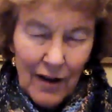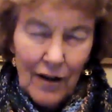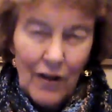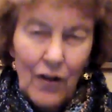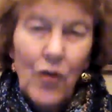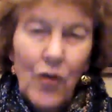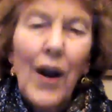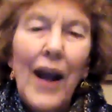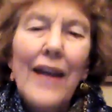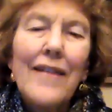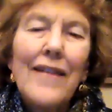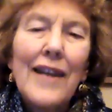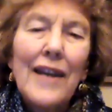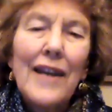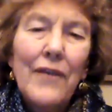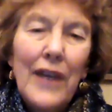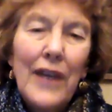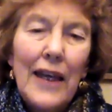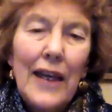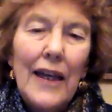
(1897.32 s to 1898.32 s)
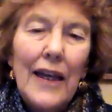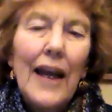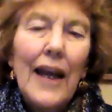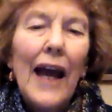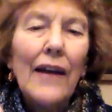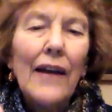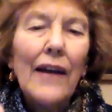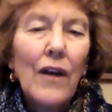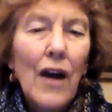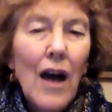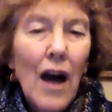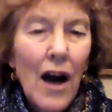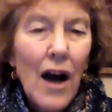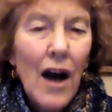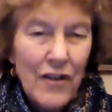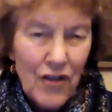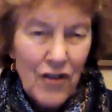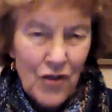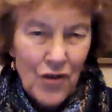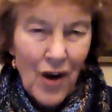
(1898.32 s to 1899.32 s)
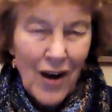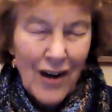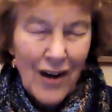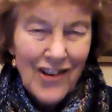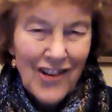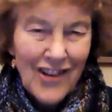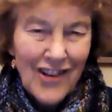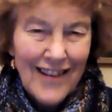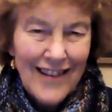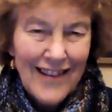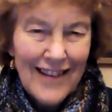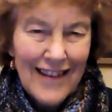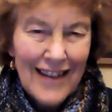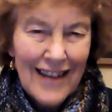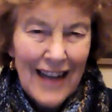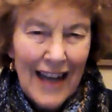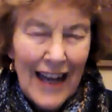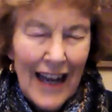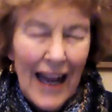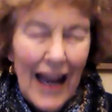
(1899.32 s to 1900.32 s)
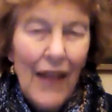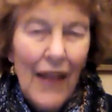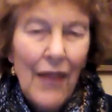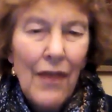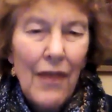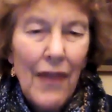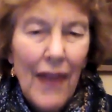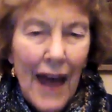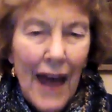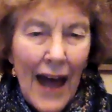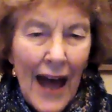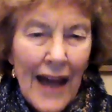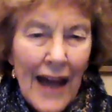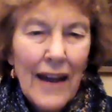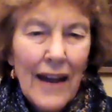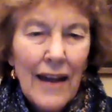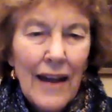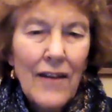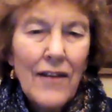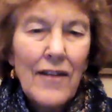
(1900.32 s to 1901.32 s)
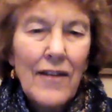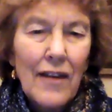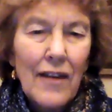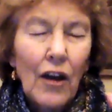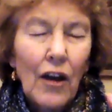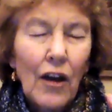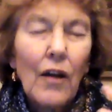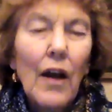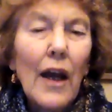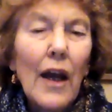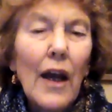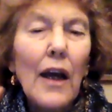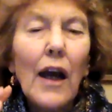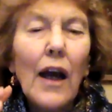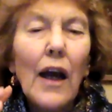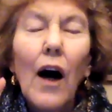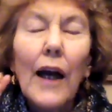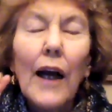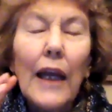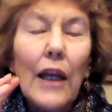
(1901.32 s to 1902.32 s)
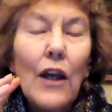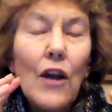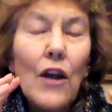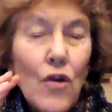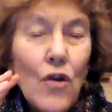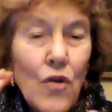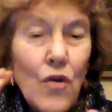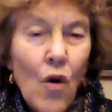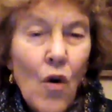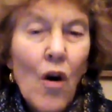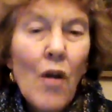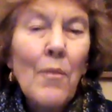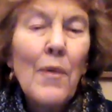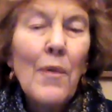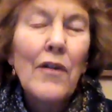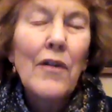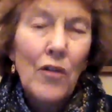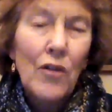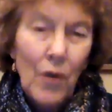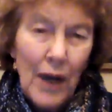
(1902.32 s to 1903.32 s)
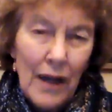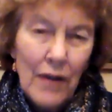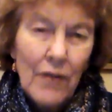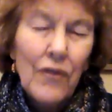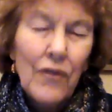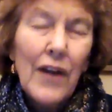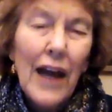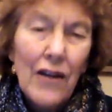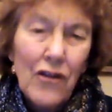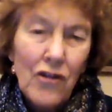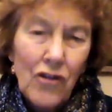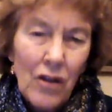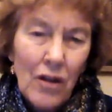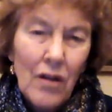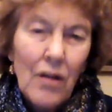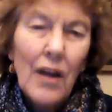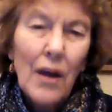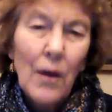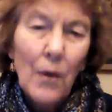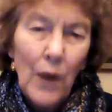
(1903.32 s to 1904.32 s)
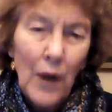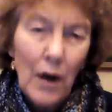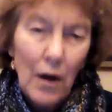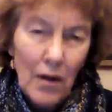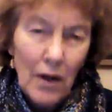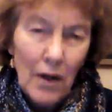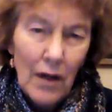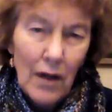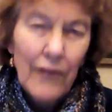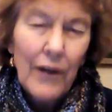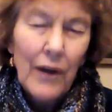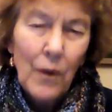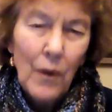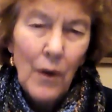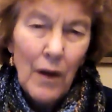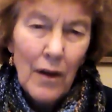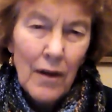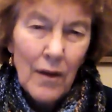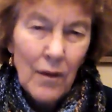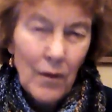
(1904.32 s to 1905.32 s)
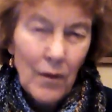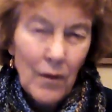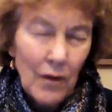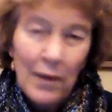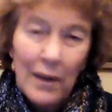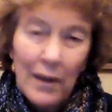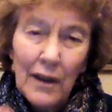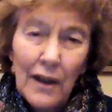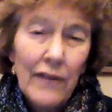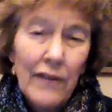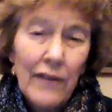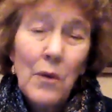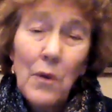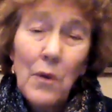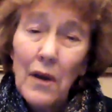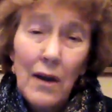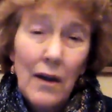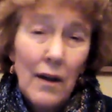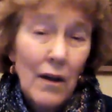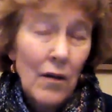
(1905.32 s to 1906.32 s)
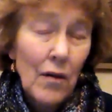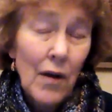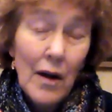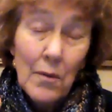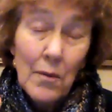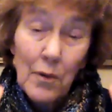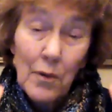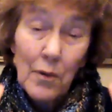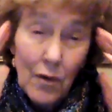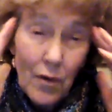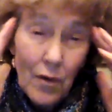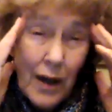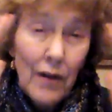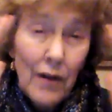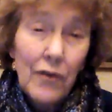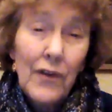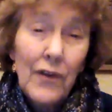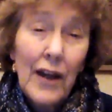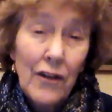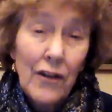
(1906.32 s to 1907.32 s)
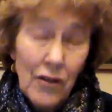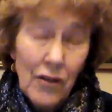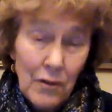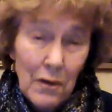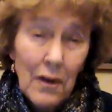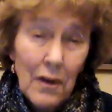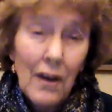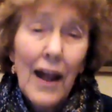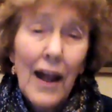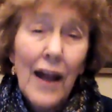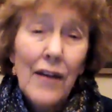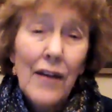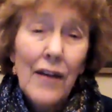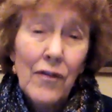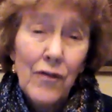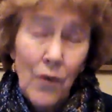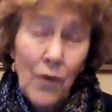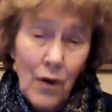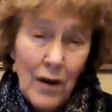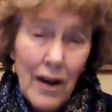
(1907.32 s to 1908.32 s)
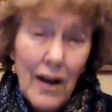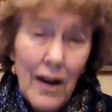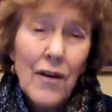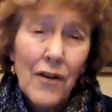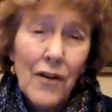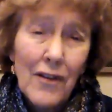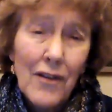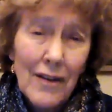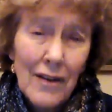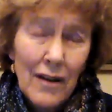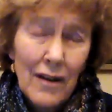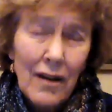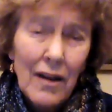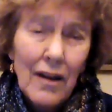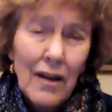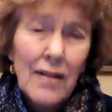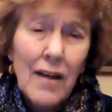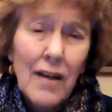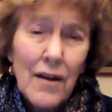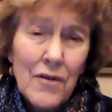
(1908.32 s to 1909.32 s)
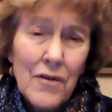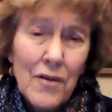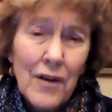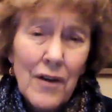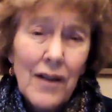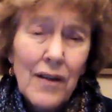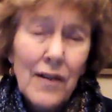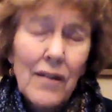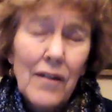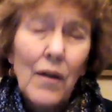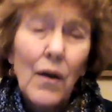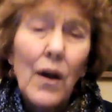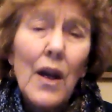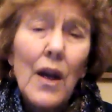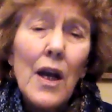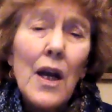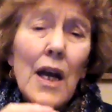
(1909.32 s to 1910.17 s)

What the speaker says: creativity and construction. And that is the enormous creative tension that we are living with. We've been living with incredible creative tension for the last 4 years in this country and so on.